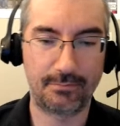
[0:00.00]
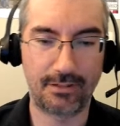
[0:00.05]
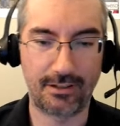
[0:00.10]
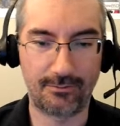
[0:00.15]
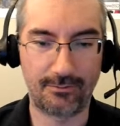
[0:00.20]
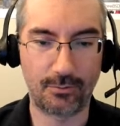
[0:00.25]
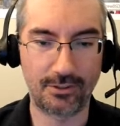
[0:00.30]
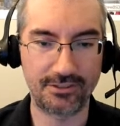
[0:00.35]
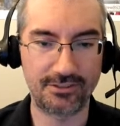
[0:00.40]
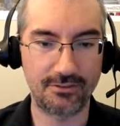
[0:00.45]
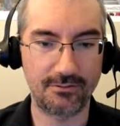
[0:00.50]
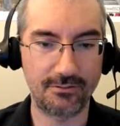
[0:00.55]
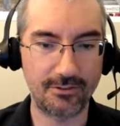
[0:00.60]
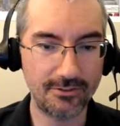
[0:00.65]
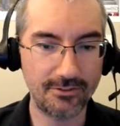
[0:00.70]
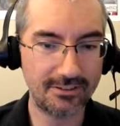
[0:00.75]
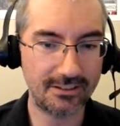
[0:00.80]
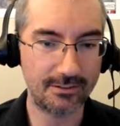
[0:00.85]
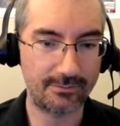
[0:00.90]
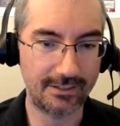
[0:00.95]
But once you
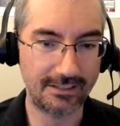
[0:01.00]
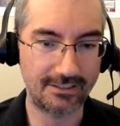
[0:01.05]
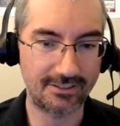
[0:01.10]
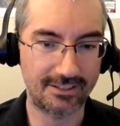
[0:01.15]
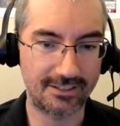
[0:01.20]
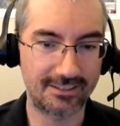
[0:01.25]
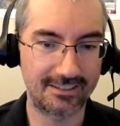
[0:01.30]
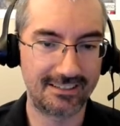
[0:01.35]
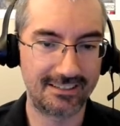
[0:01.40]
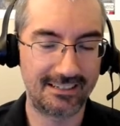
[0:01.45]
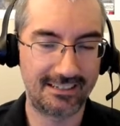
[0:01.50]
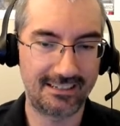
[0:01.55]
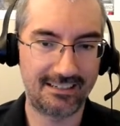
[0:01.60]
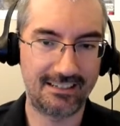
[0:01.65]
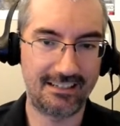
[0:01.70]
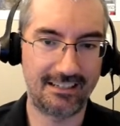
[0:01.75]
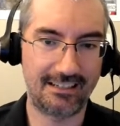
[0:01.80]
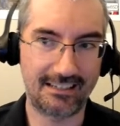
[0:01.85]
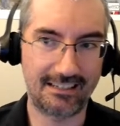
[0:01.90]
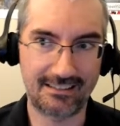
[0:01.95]
use the feature,
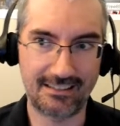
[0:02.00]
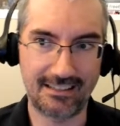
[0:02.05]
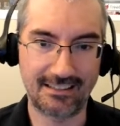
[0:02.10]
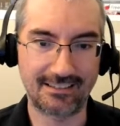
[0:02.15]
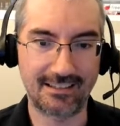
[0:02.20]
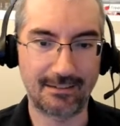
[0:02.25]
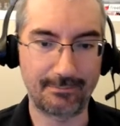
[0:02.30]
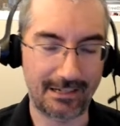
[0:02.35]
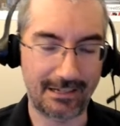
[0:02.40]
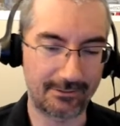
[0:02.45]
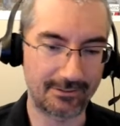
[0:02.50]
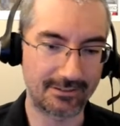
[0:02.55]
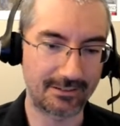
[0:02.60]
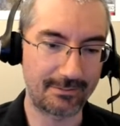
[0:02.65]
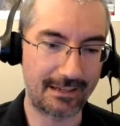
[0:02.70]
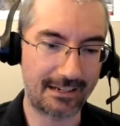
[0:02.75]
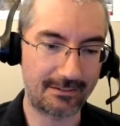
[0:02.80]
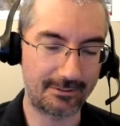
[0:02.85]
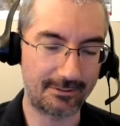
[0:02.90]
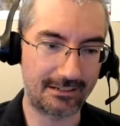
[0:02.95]
it's not backwards
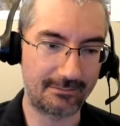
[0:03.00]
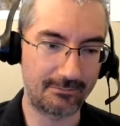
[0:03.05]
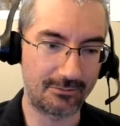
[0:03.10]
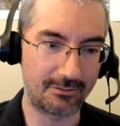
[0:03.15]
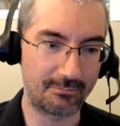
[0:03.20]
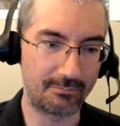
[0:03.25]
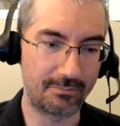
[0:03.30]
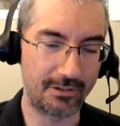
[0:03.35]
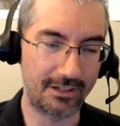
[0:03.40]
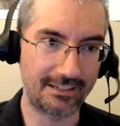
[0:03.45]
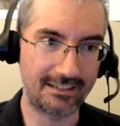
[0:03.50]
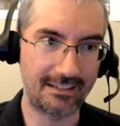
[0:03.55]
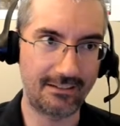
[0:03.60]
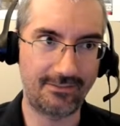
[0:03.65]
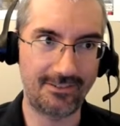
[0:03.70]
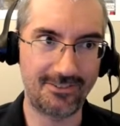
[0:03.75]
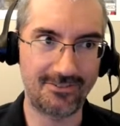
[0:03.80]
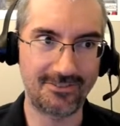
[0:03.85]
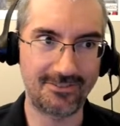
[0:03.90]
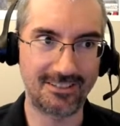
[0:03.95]
compatible anymore. But
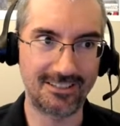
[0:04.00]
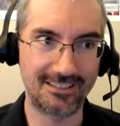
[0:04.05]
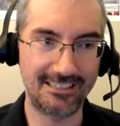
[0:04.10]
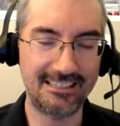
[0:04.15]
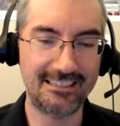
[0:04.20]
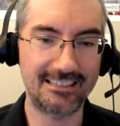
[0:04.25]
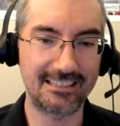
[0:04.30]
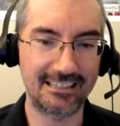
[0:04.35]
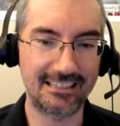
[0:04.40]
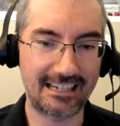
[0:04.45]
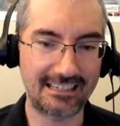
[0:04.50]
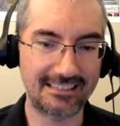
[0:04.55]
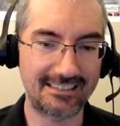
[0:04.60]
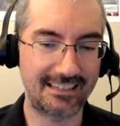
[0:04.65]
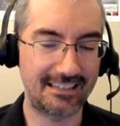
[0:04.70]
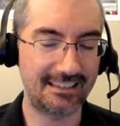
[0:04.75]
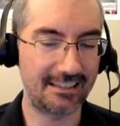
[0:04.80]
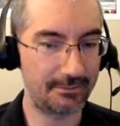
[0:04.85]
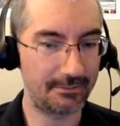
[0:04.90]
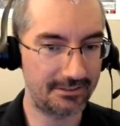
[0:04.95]
if you delete the last
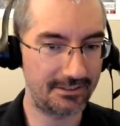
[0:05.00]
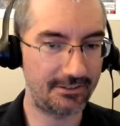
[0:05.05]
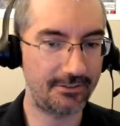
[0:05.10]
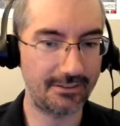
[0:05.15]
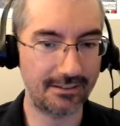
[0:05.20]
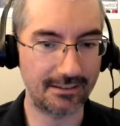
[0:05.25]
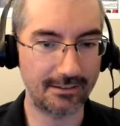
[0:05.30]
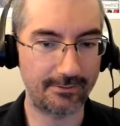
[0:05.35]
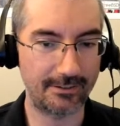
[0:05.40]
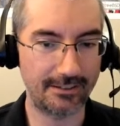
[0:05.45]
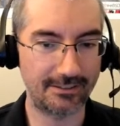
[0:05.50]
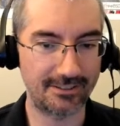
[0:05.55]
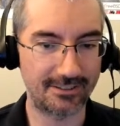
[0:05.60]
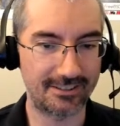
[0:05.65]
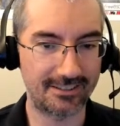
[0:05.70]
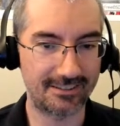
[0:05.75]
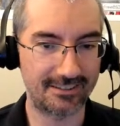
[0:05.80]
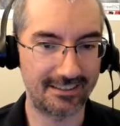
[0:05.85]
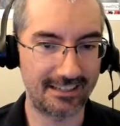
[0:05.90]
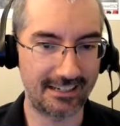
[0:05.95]
thing that was using the
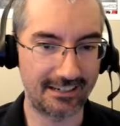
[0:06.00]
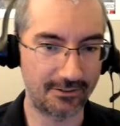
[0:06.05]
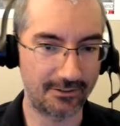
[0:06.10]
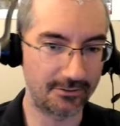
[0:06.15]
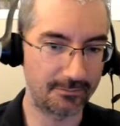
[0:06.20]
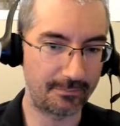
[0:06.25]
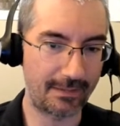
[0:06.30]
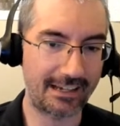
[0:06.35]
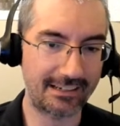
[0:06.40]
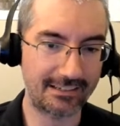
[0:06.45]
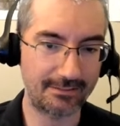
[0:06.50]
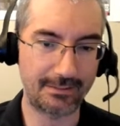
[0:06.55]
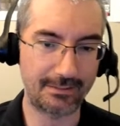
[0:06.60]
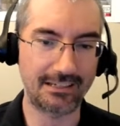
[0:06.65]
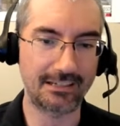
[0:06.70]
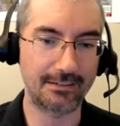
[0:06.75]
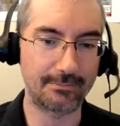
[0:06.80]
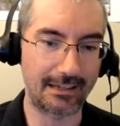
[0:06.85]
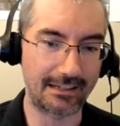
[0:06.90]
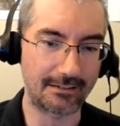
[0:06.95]
feature, then it goes back to
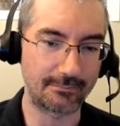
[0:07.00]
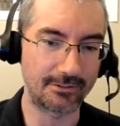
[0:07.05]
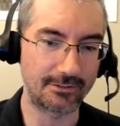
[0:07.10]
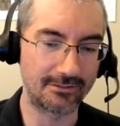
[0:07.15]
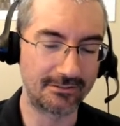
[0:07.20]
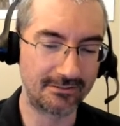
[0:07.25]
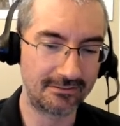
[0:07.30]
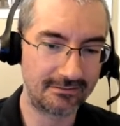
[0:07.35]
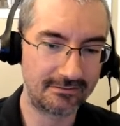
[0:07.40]
being compatible.